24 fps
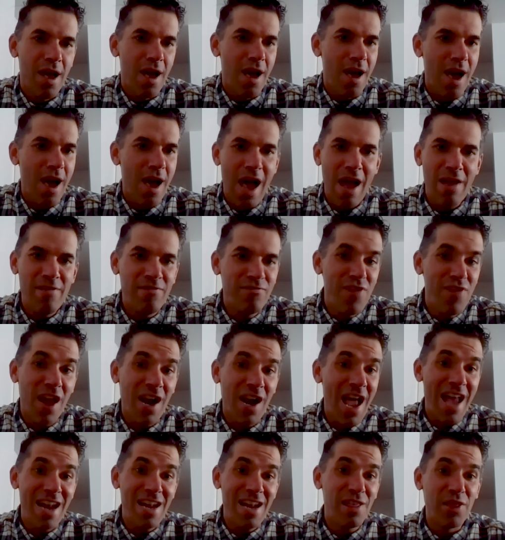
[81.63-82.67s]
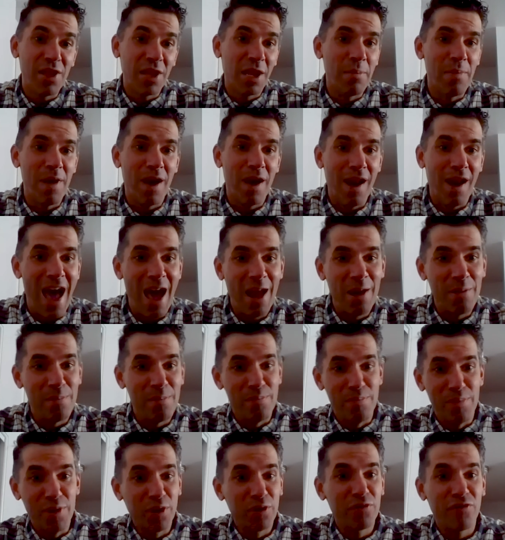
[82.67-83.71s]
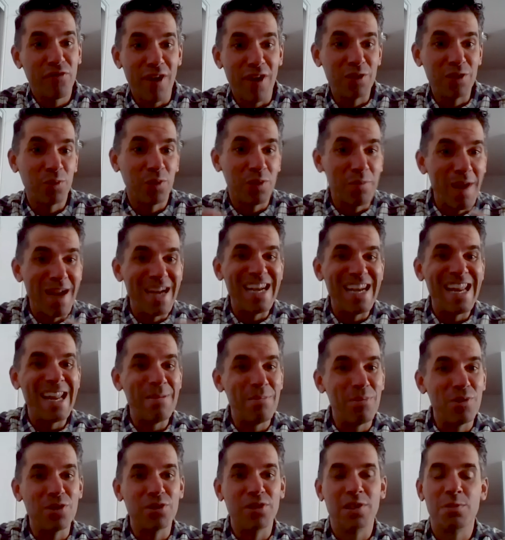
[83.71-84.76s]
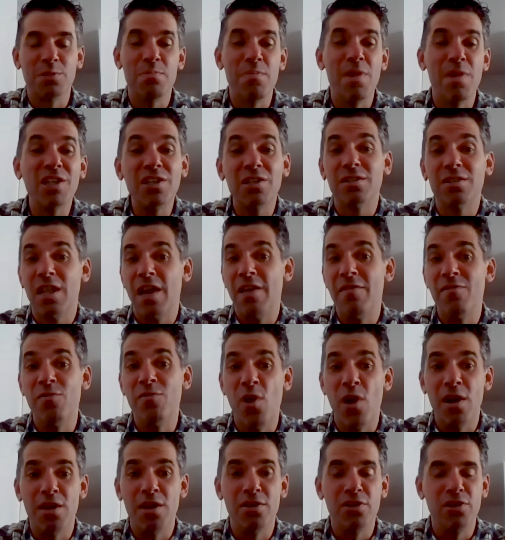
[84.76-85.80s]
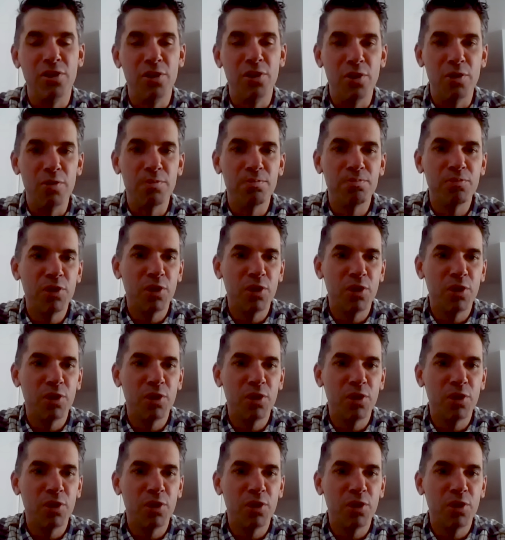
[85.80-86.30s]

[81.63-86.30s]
I've not had to think about how to build friends with my neighbors as much as I wanted to.